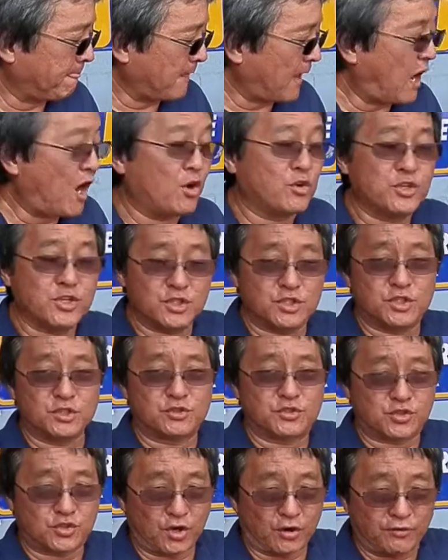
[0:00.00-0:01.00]
how you should
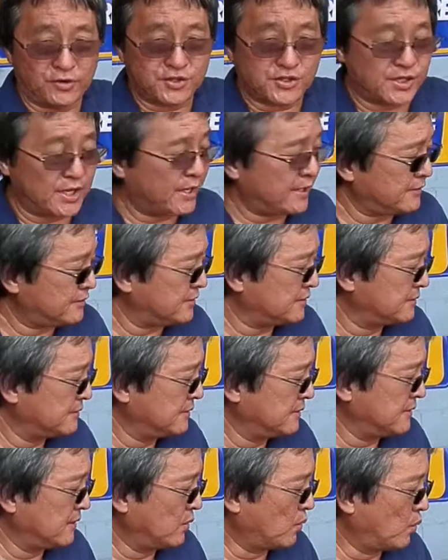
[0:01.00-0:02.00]
service it,
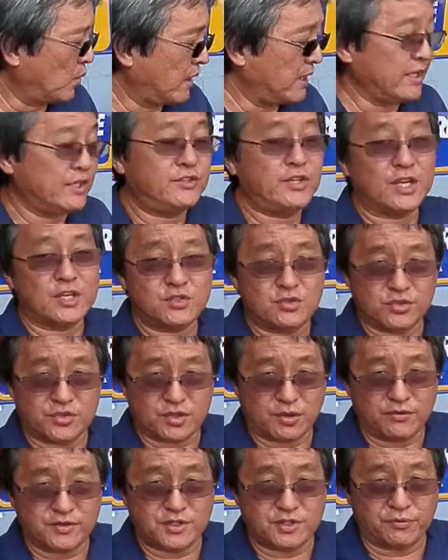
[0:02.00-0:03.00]
what it takes to
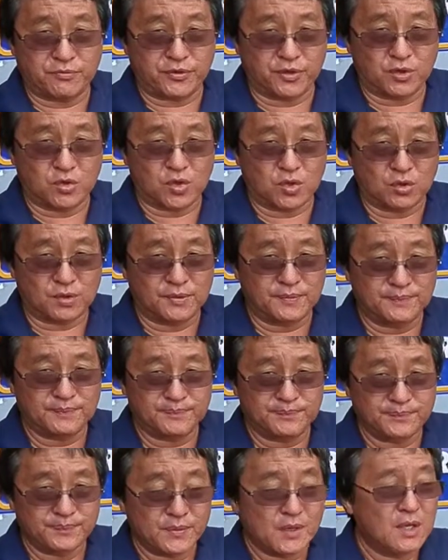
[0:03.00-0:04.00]
service the vehicle.
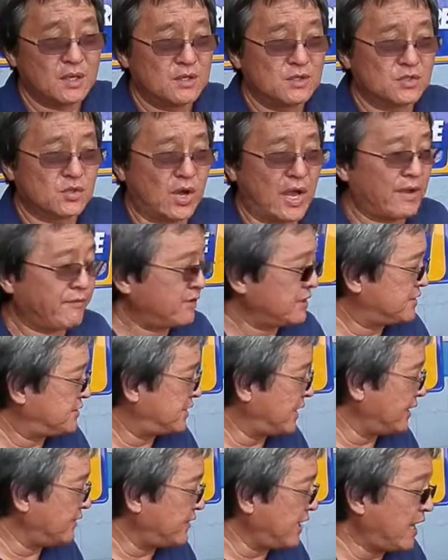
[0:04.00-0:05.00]
So having
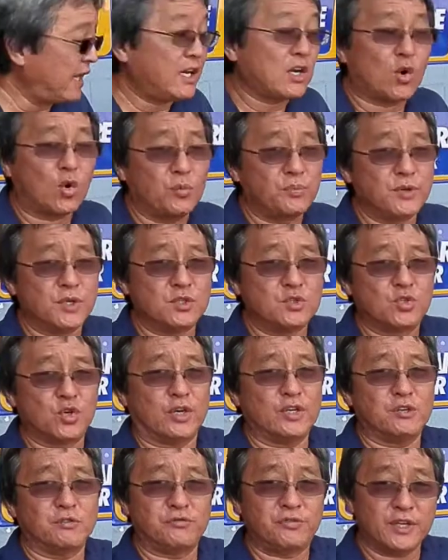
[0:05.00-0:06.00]
said that, I hope you
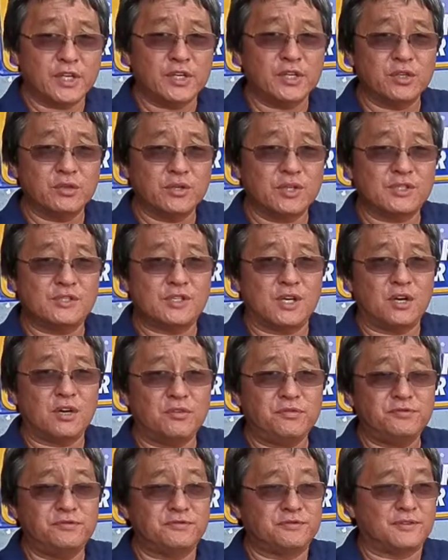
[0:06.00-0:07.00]
enjoyed the video
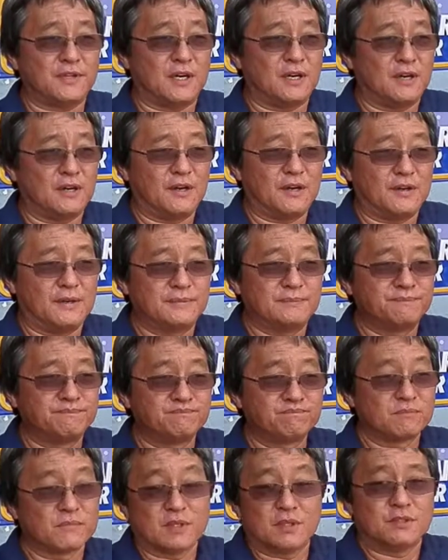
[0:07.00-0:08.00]
itself.
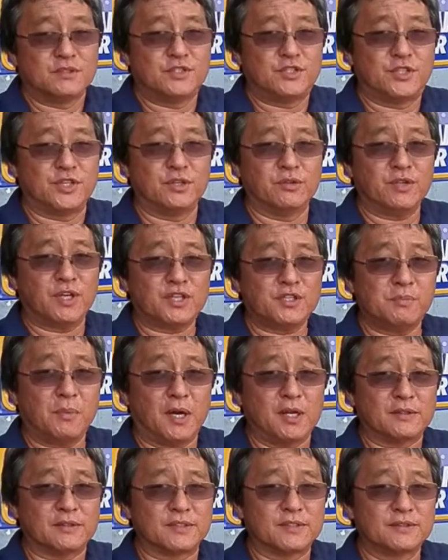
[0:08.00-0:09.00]
See you next
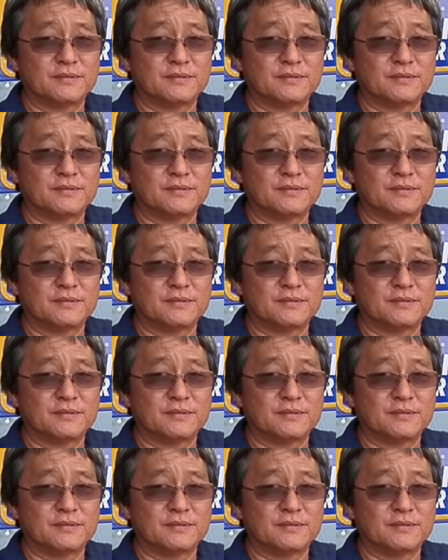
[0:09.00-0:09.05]
month.